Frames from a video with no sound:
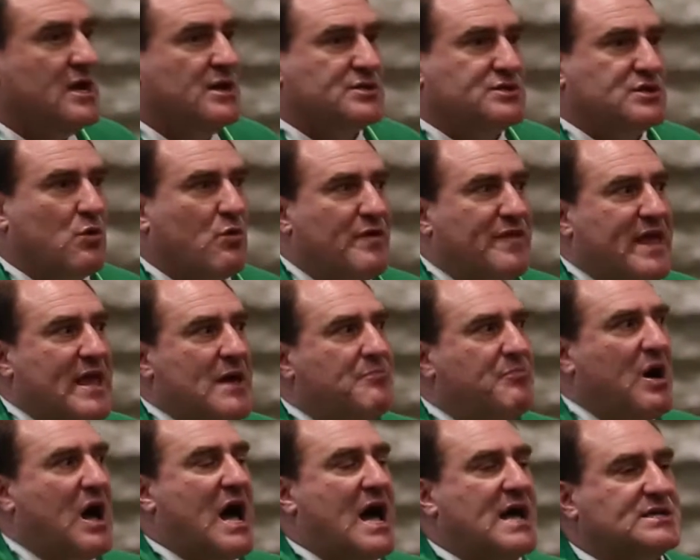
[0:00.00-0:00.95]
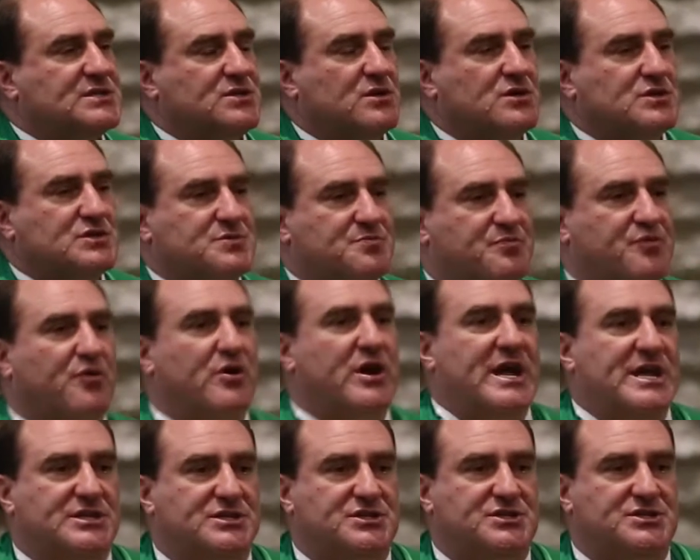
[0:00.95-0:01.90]
So when the apostles
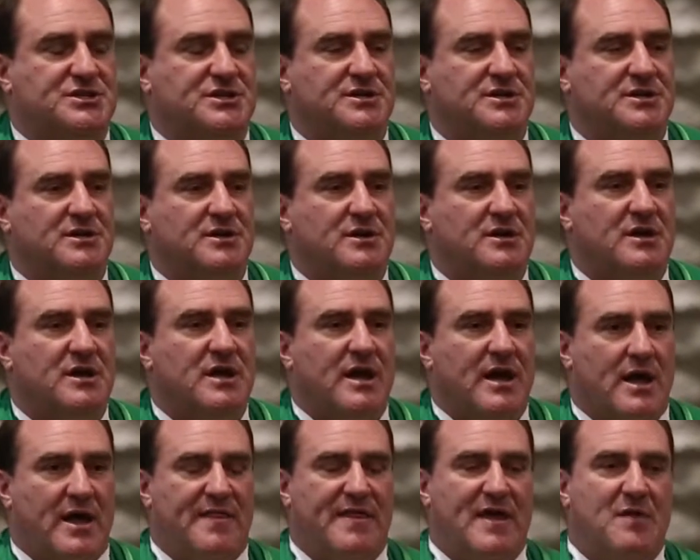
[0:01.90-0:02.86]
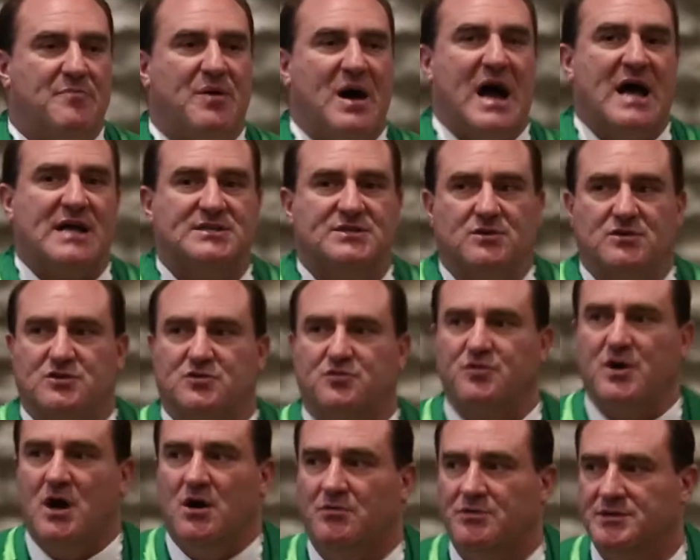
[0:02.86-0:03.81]
preached and the apostles
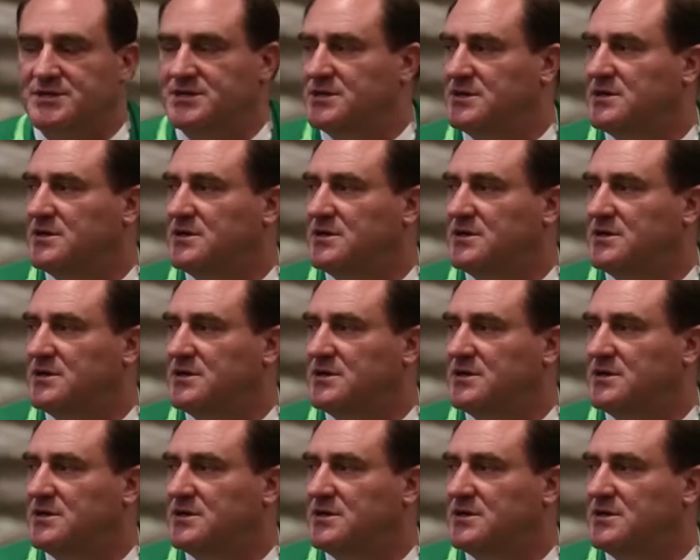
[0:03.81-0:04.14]
wrote,